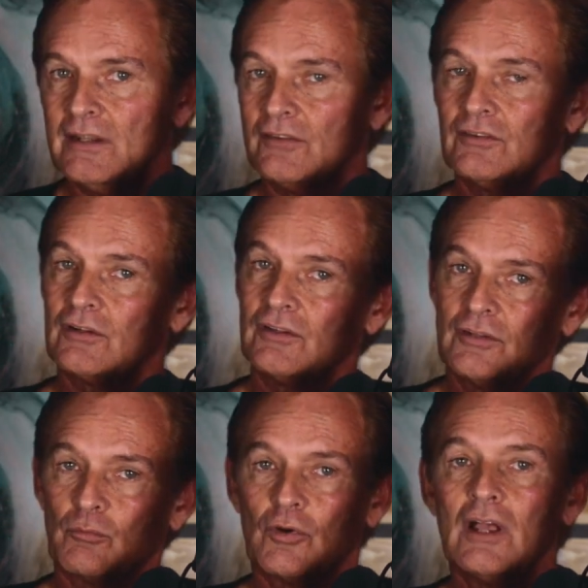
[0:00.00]
necessarily
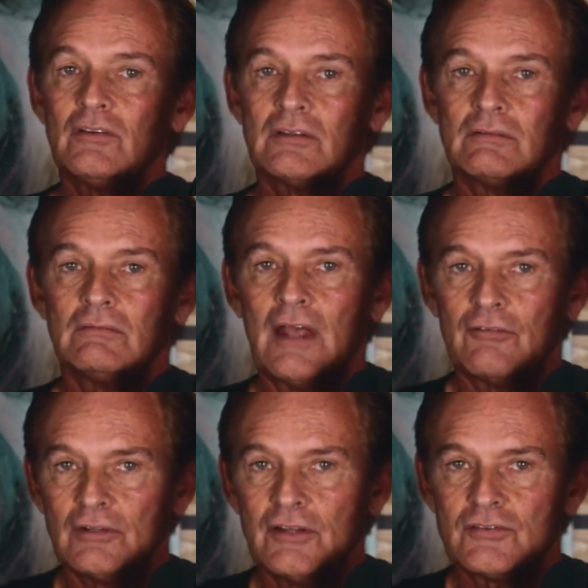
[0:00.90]
somewhere else and have a
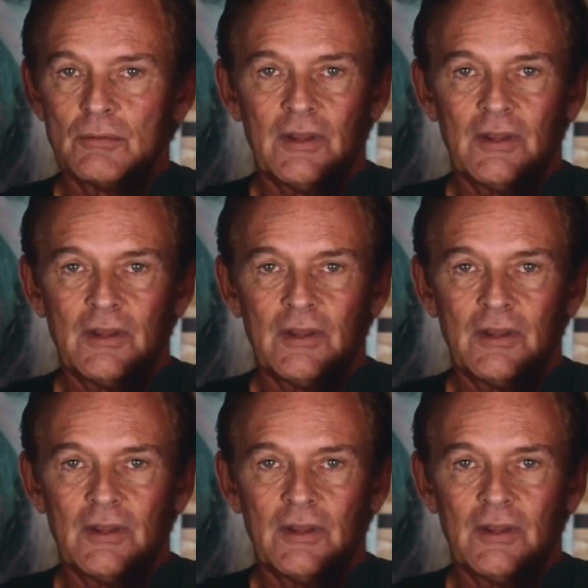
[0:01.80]
relationship.